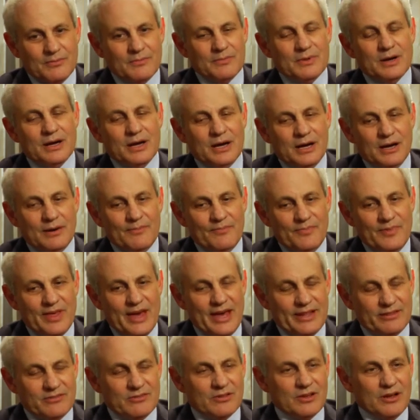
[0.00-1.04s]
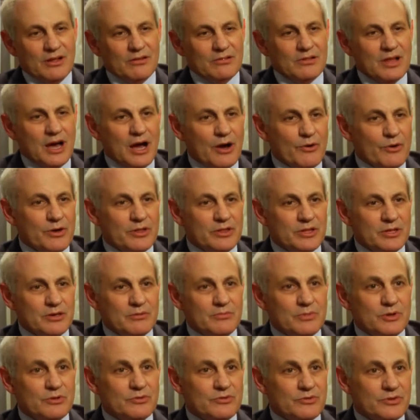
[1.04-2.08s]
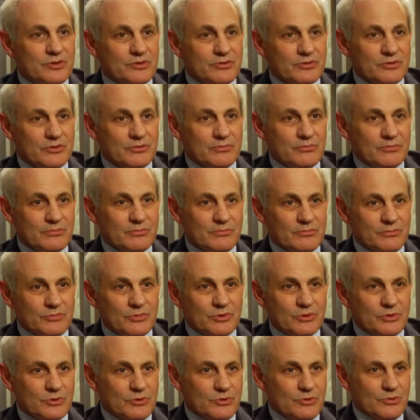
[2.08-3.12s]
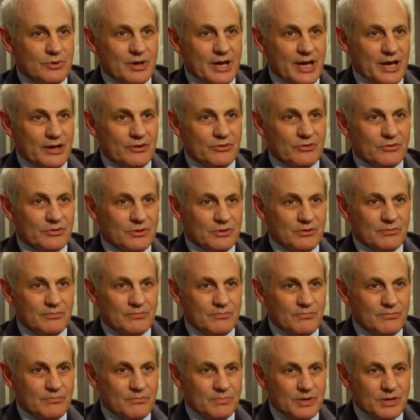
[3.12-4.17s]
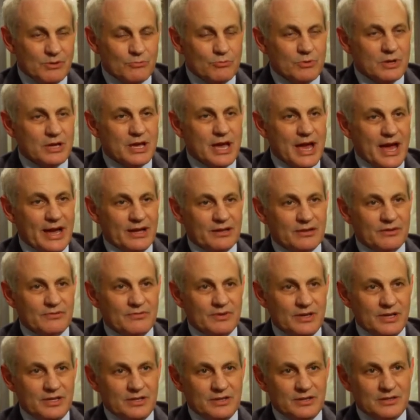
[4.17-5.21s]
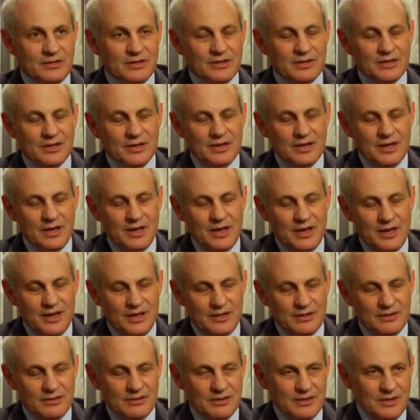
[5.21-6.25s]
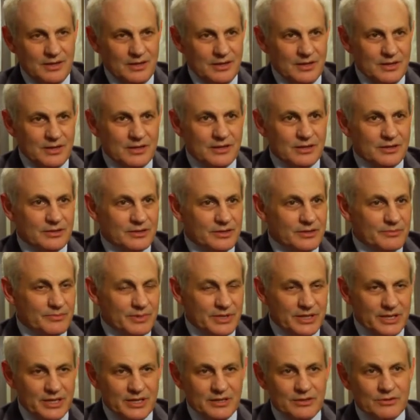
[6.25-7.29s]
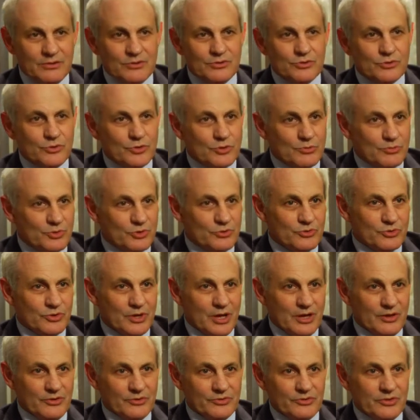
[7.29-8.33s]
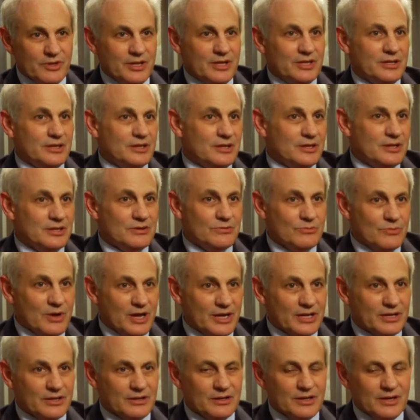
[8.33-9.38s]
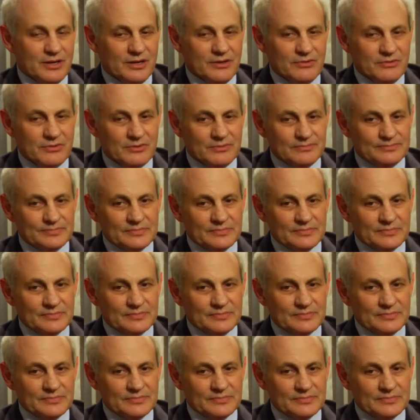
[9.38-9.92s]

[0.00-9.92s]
um, that's allowing the immune system to actually be reactivated and eliminate tumor cells that it can recognize.